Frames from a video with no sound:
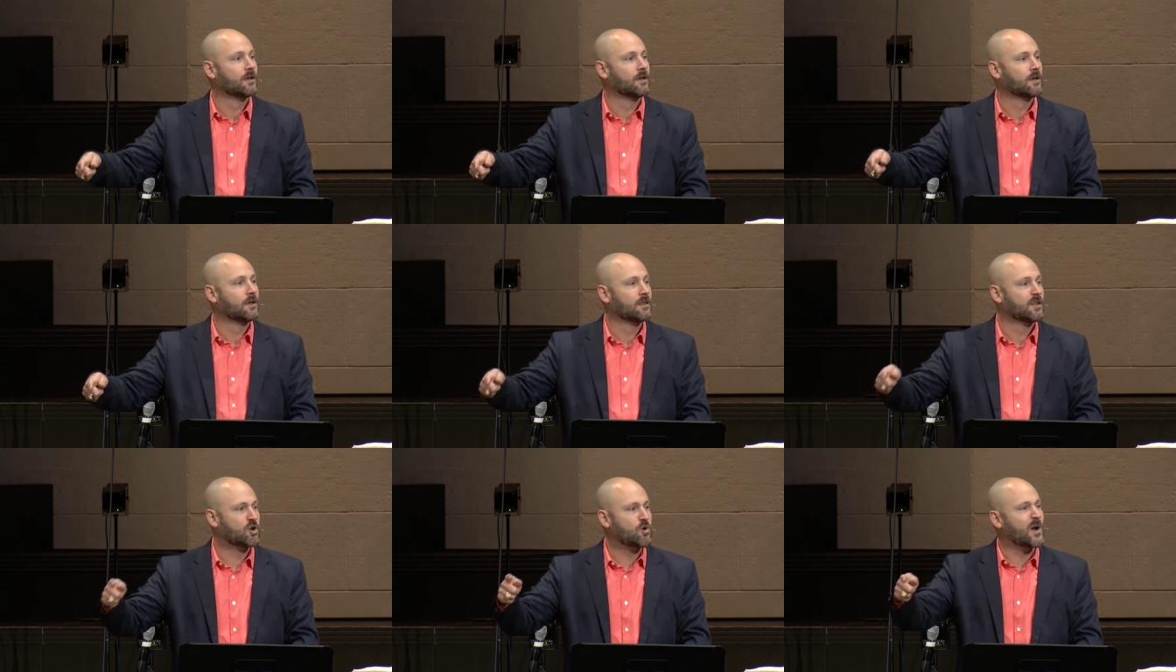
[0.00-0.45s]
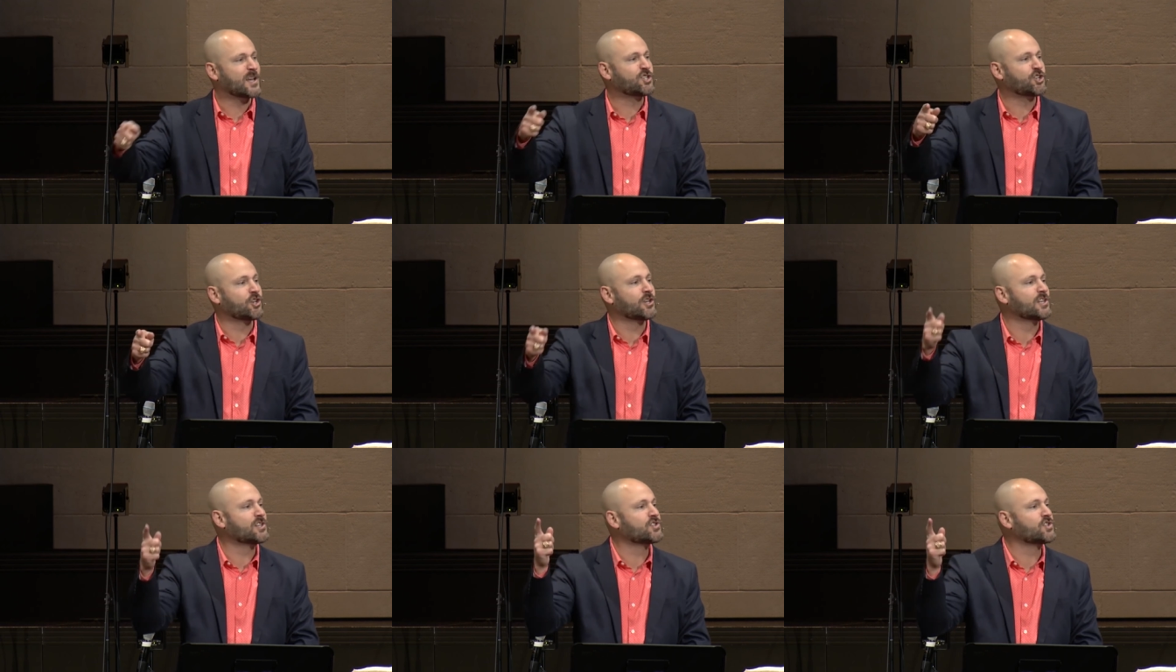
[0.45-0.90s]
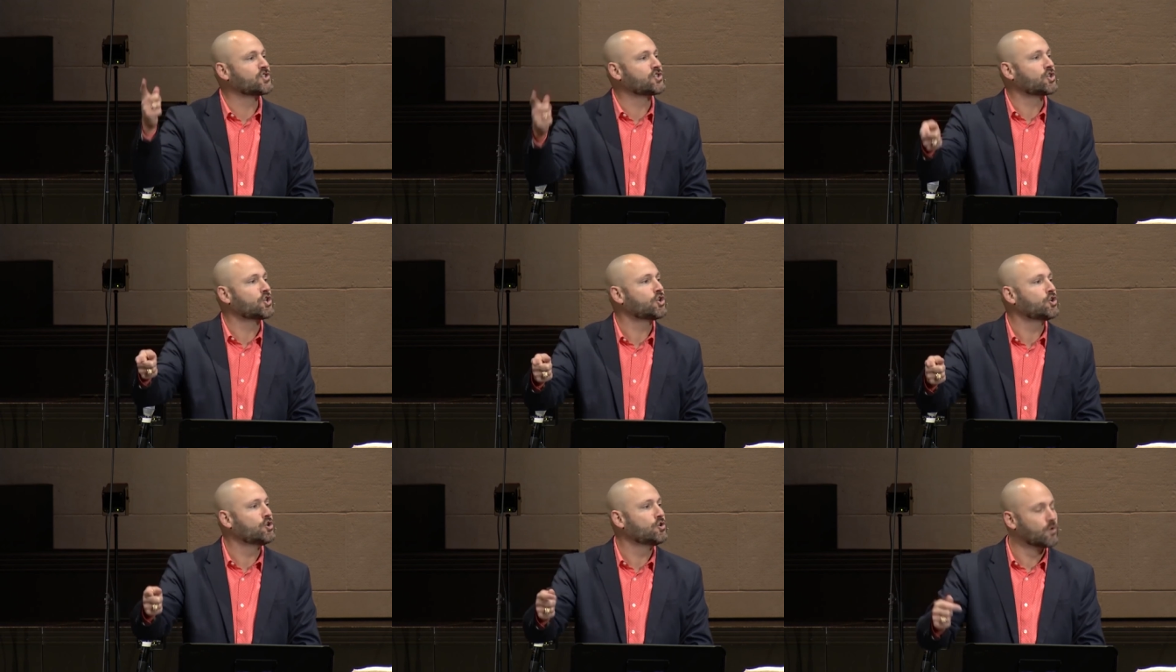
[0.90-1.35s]
The question is, is
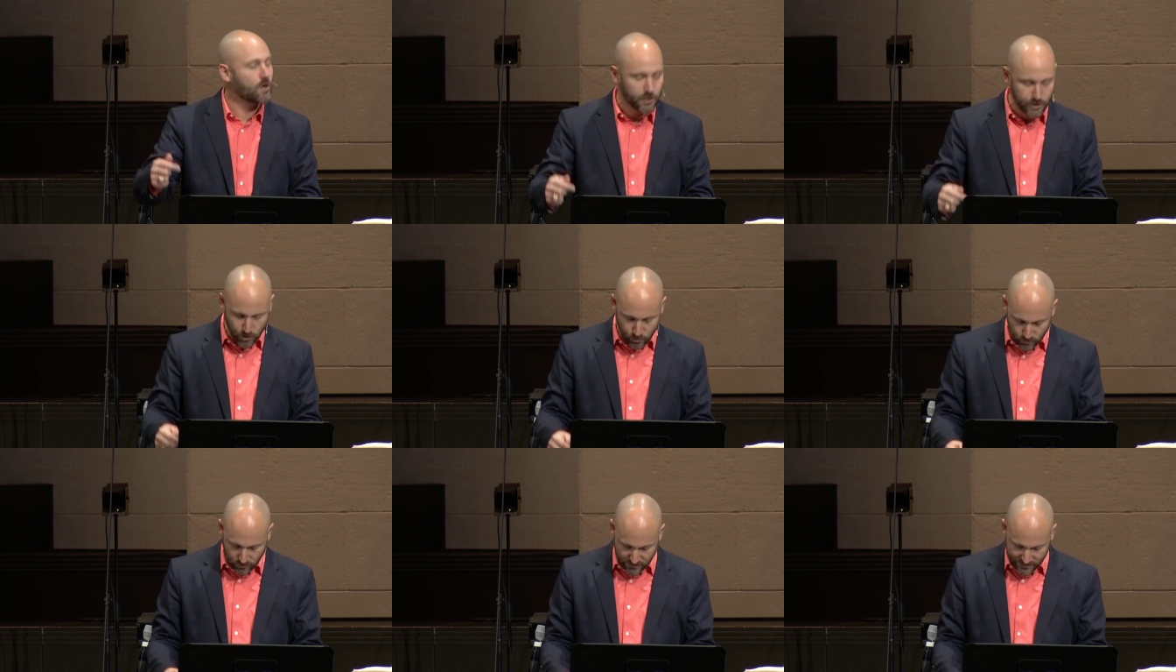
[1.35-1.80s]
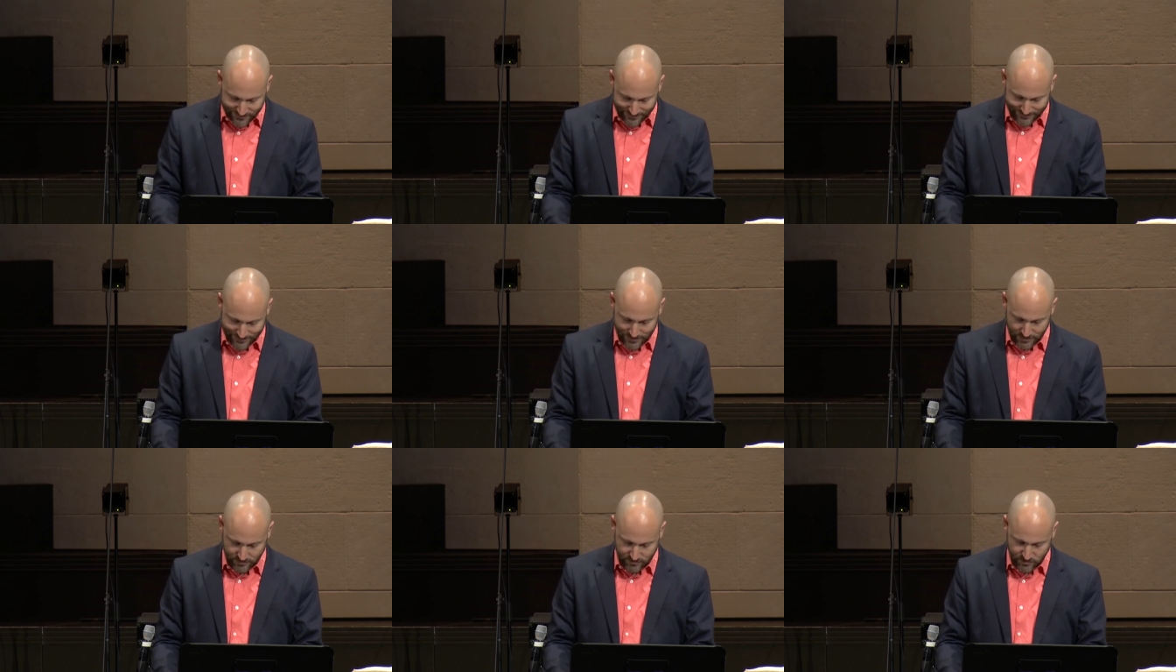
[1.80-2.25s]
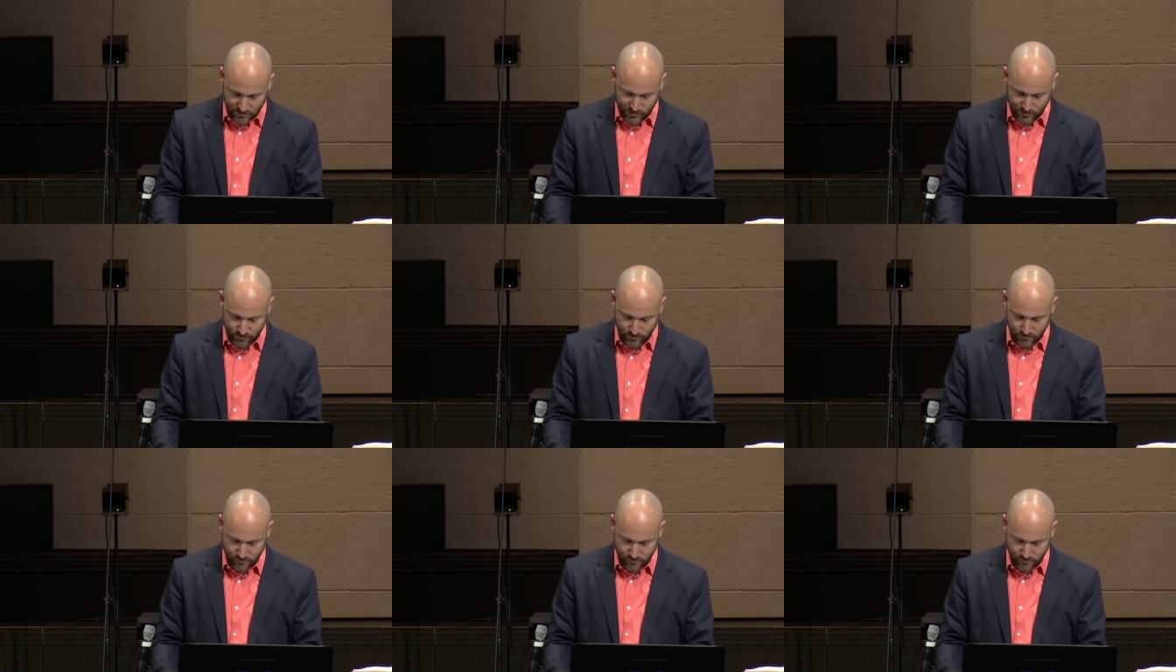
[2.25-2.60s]
who are you listening to?